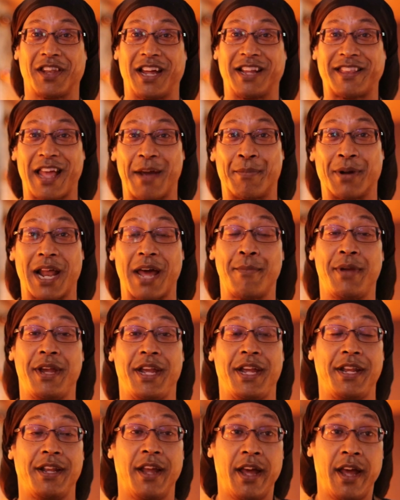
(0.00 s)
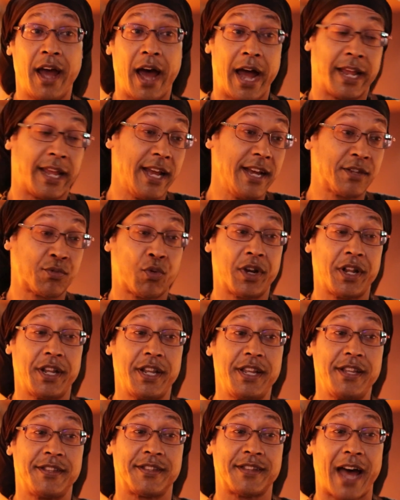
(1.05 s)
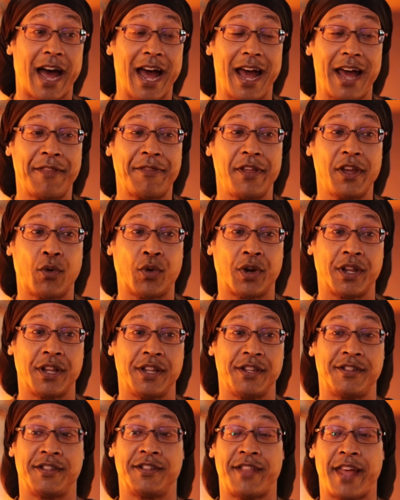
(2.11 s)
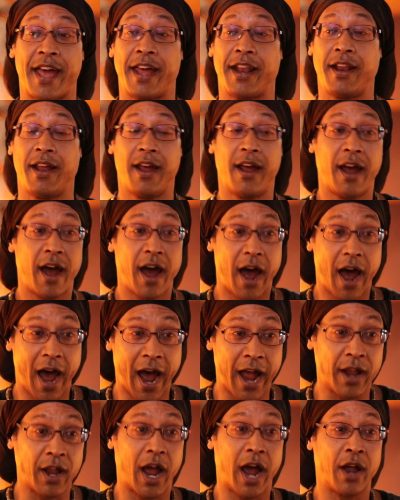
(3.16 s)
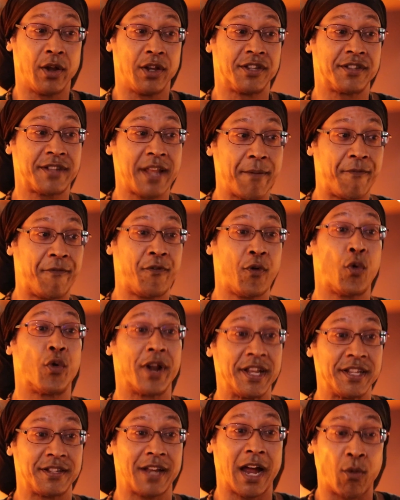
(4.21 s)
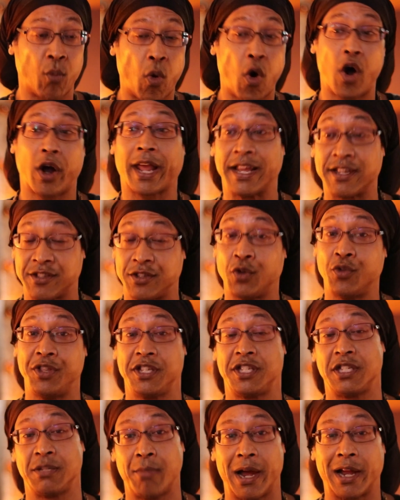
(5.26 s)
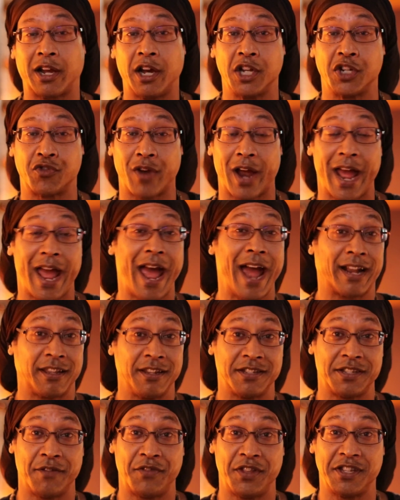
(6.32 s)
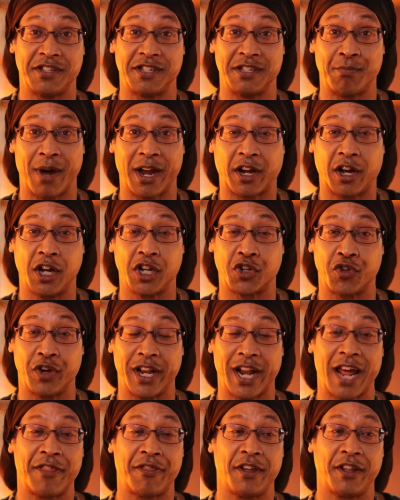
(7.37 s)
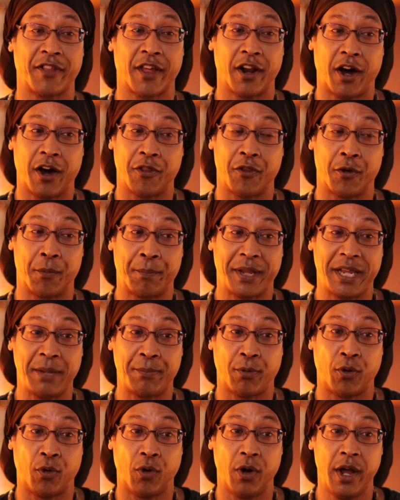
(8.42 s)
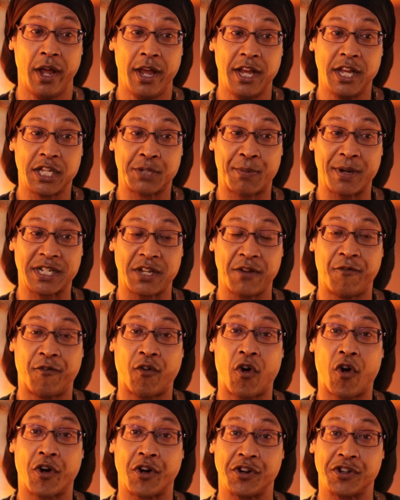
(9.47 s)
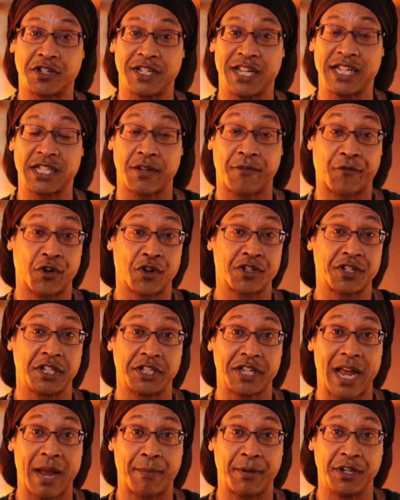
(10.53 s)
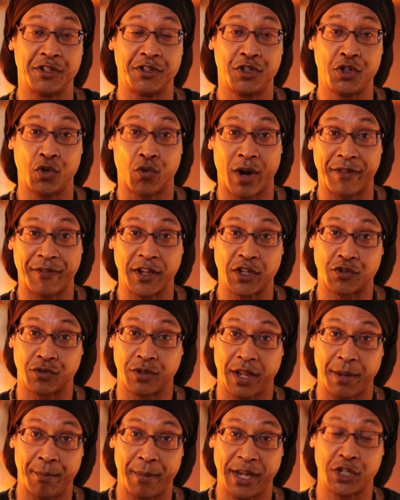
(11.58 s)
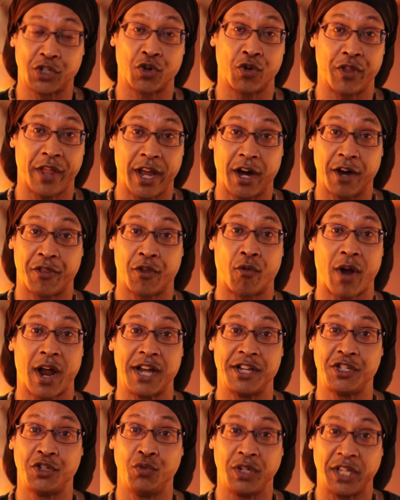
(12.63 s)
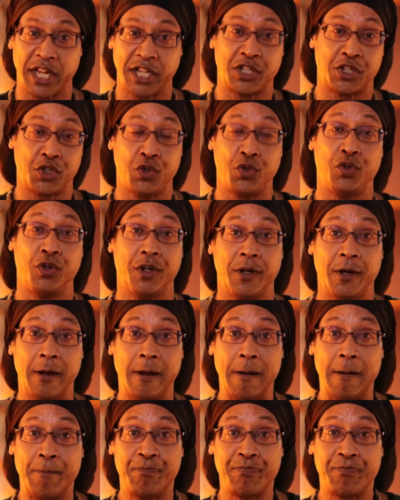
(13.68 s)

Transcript: like that. But I mean, I guess what it is, I think what it is that I step forward as I walk as though this is my country. I act as if this is my country. And I think that other people, especially foreigners, because that's the first thing Japanese do, right? They make sure they authorize you and get you